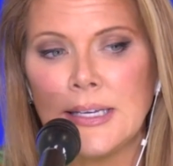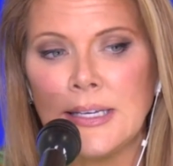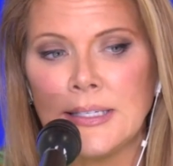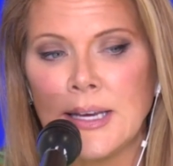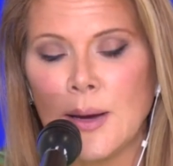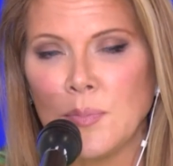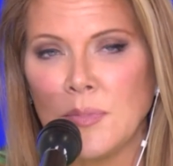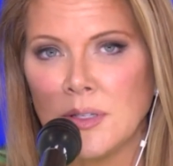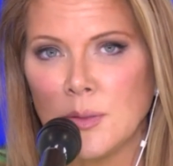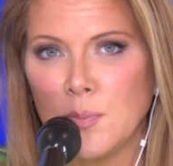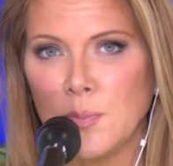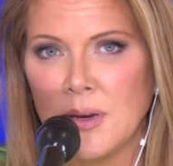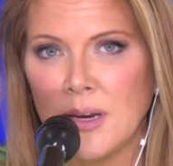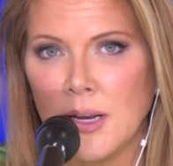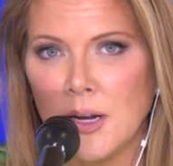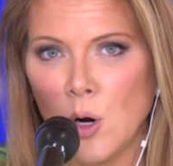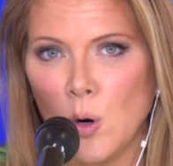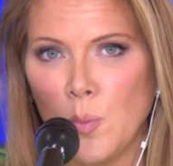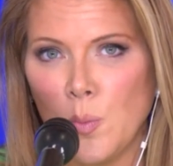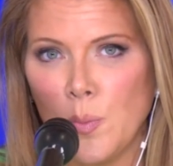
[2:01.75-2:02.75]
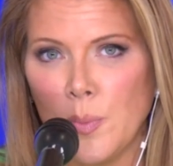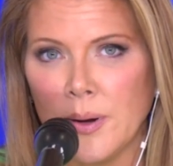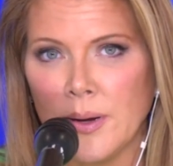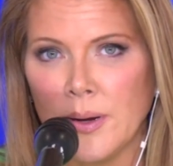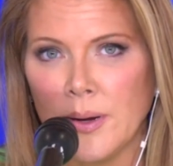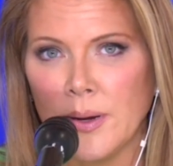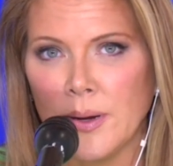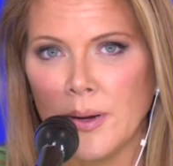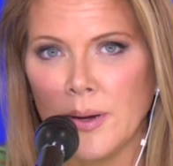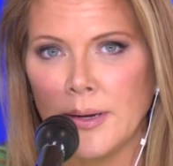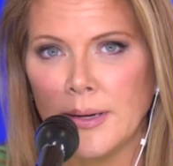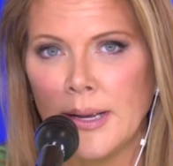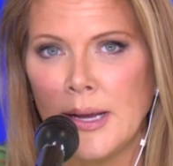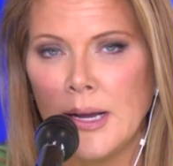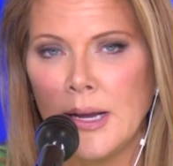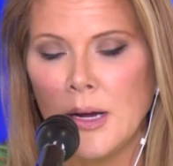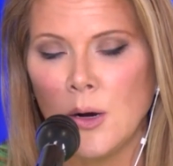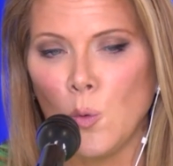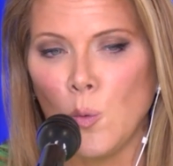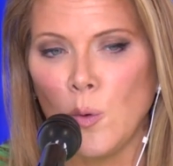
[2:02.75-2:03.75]
kept the spigot open
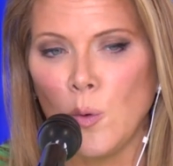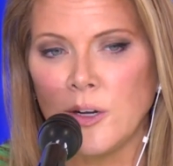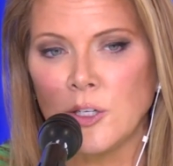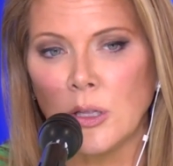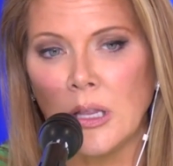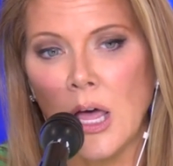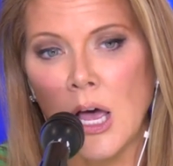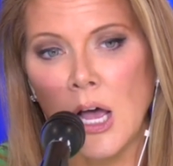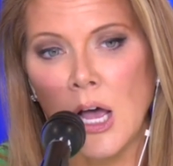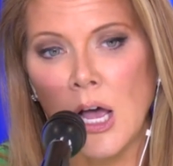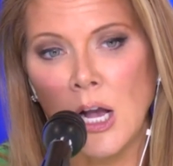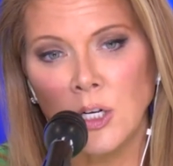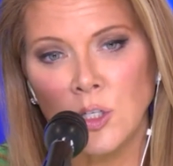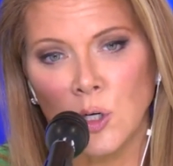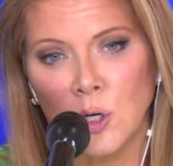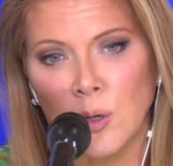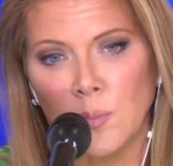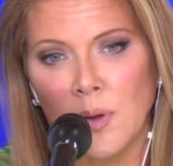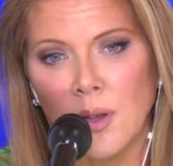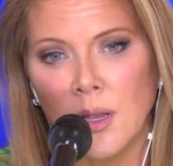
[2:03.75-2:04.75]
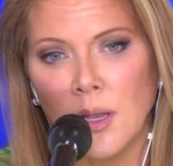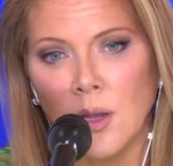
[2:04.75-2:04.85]
which long term